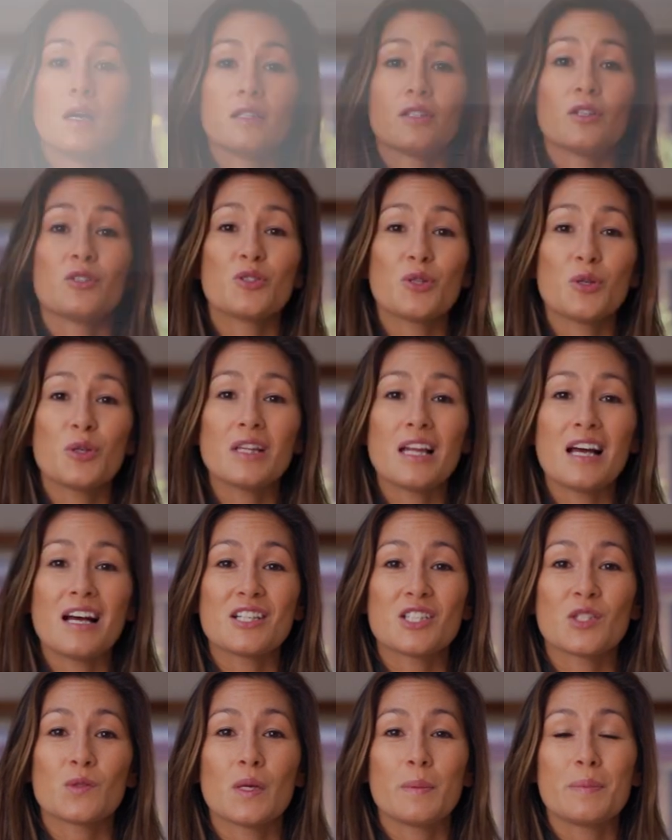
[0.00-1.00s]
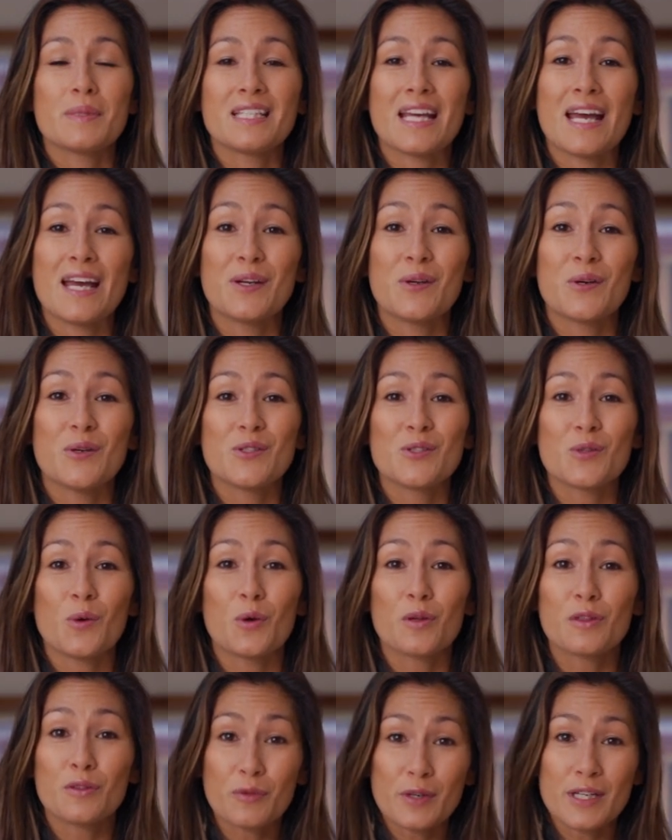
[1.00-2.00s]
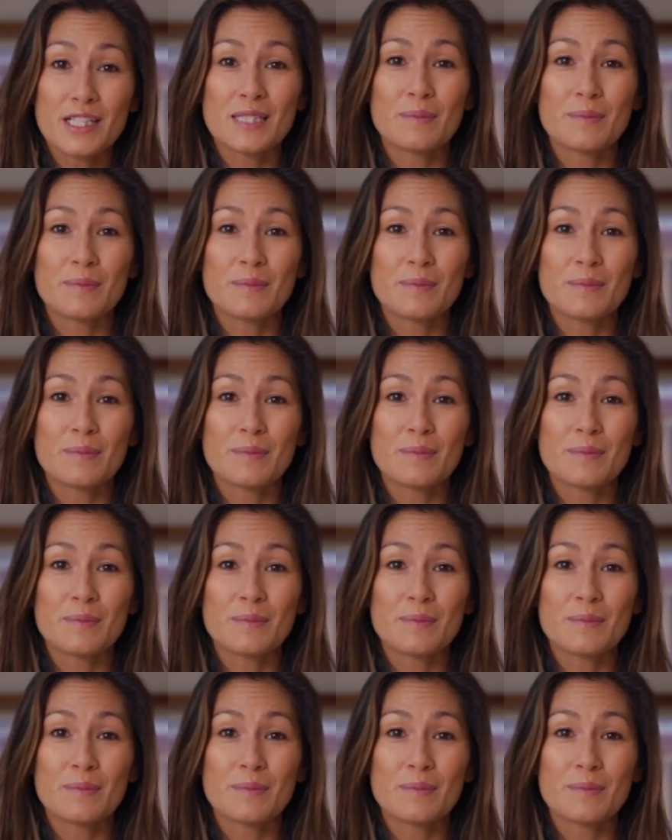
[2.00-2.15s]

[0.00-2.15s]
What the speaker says: So 2 large sweet potatoes or 3